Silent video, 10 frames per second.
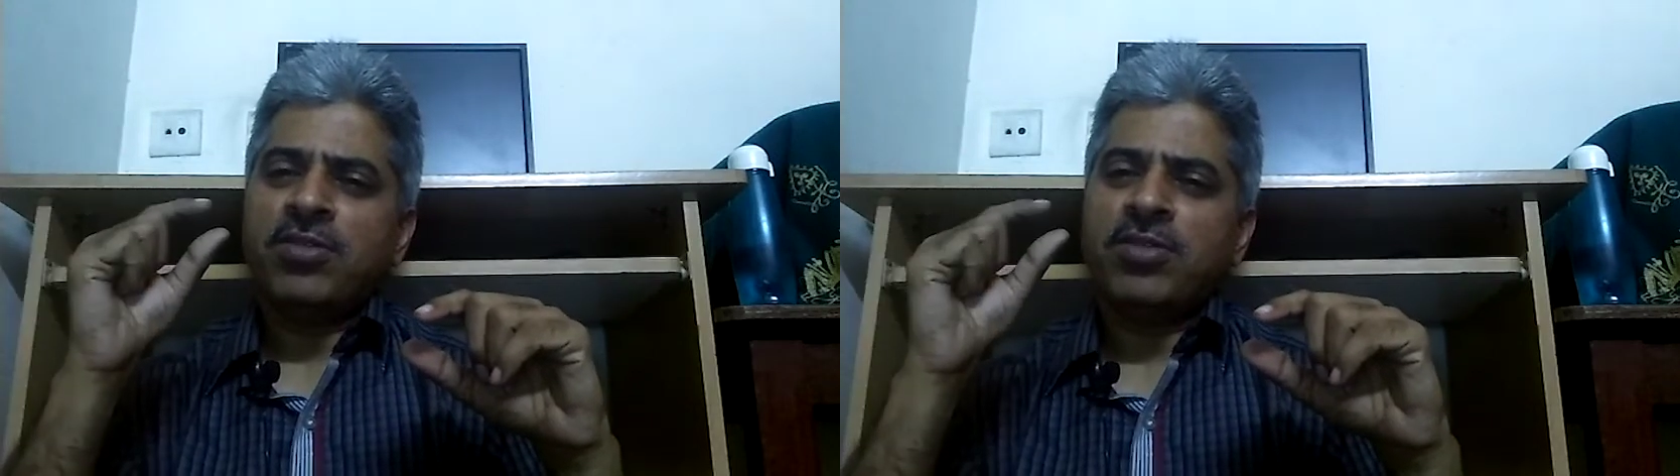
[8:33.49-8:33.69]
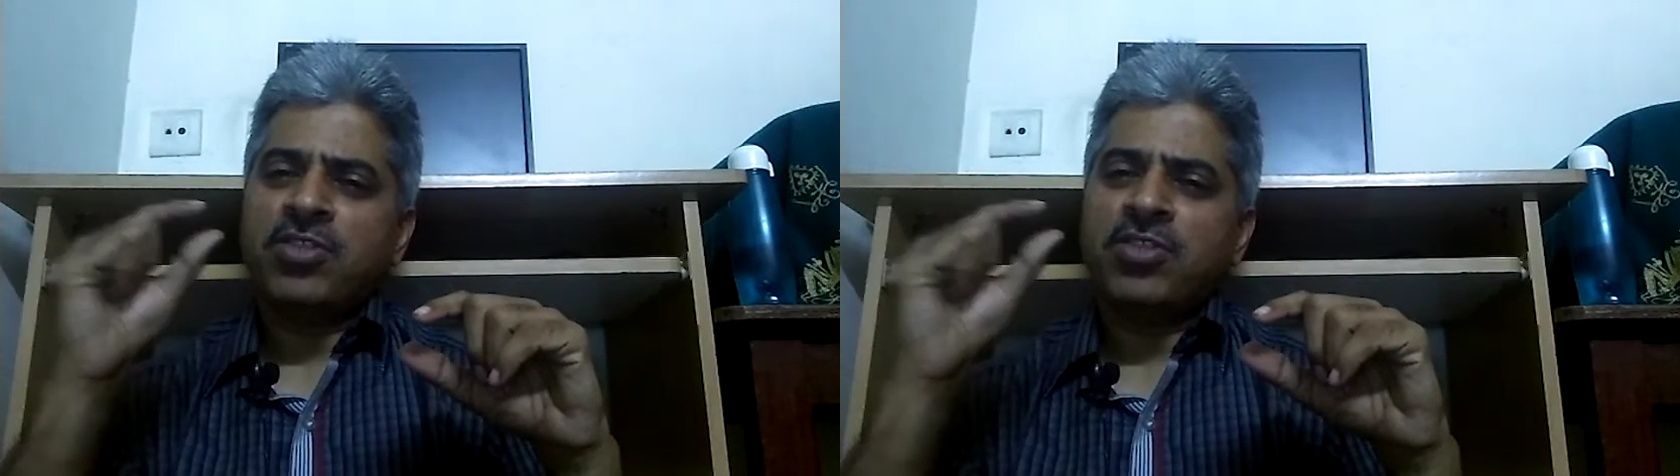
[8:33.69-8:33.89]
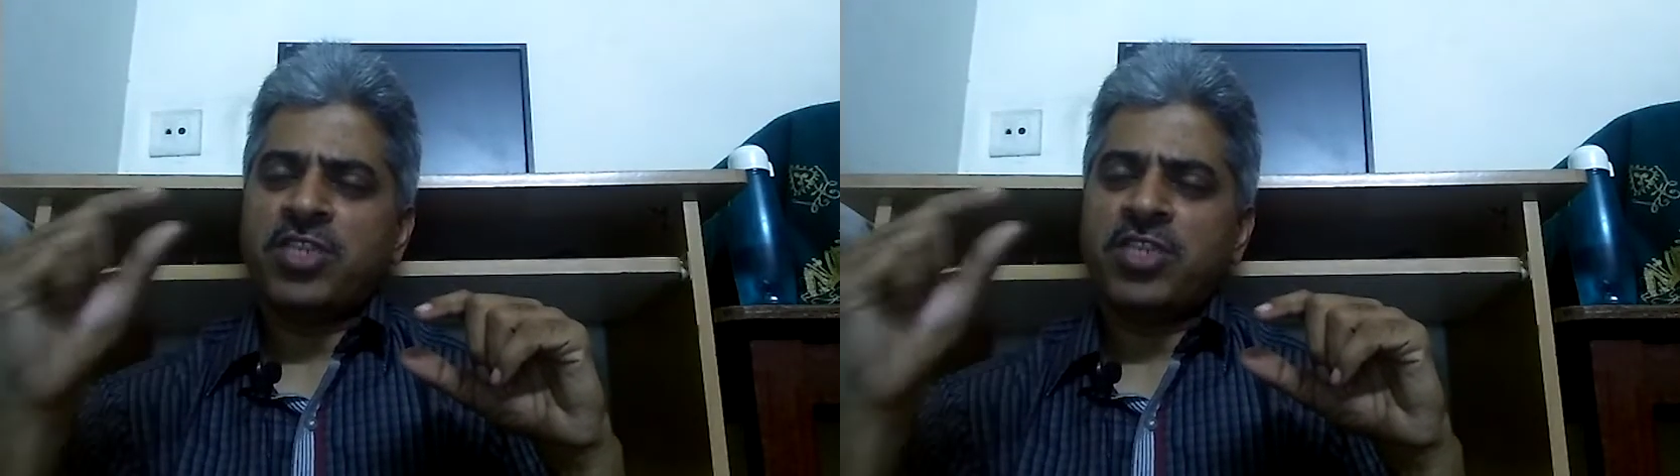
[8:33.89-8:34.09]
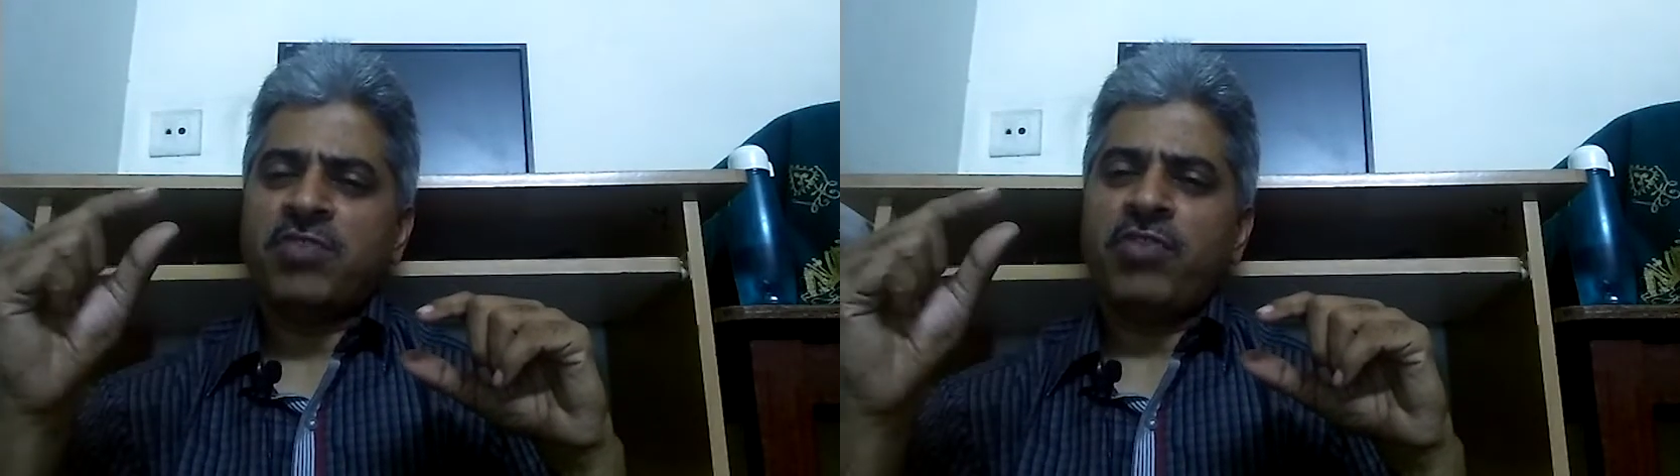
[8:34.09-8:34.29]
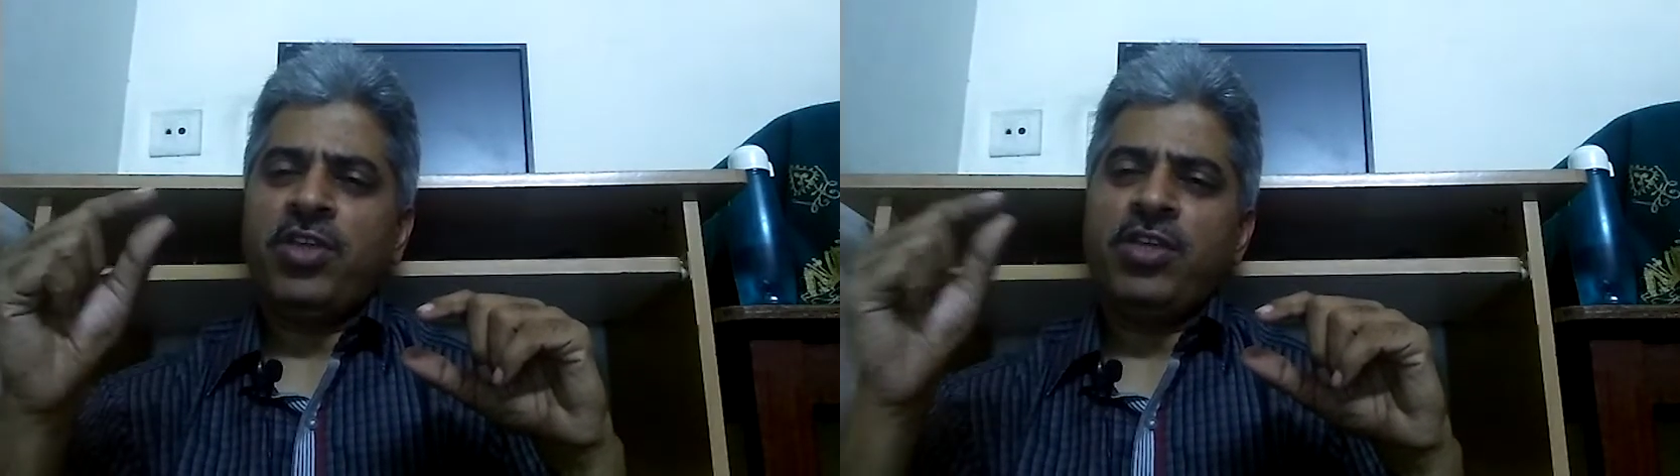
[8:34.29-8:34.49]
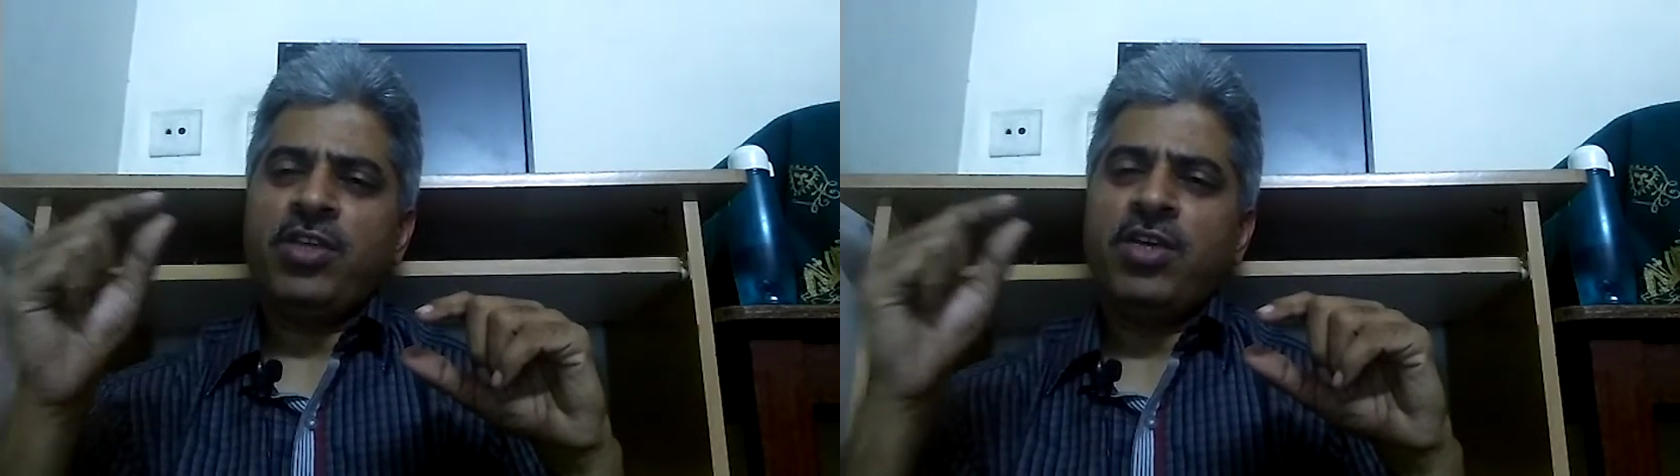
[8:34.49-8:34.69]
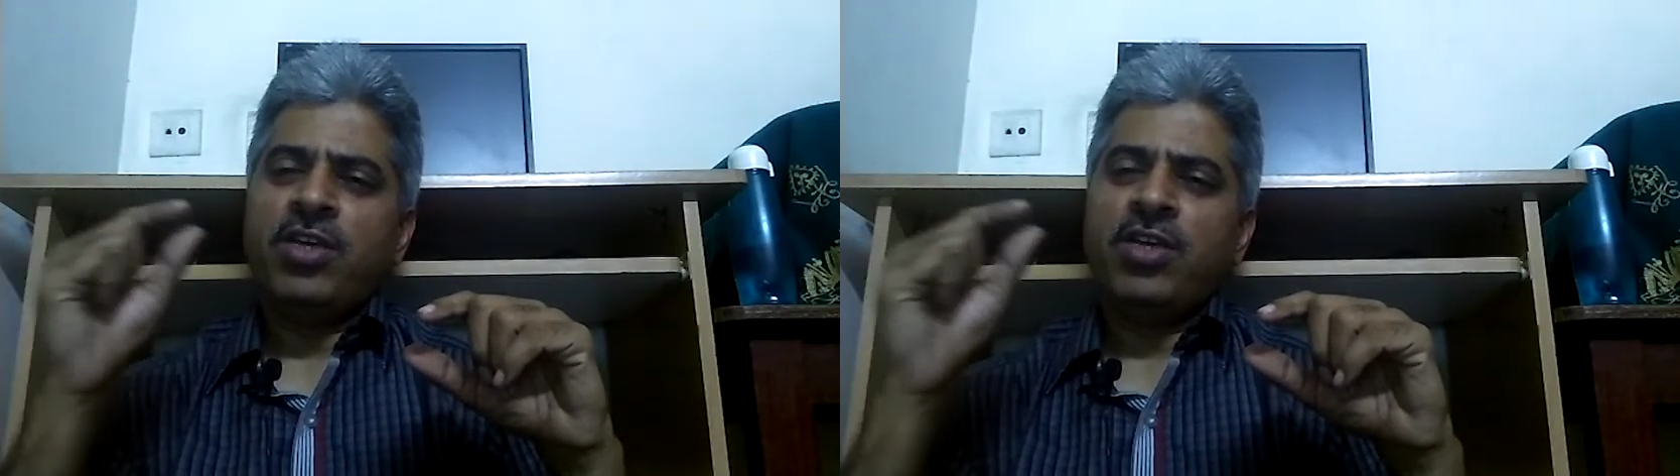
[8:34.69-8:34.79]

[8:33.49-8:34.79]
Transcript: stress-free,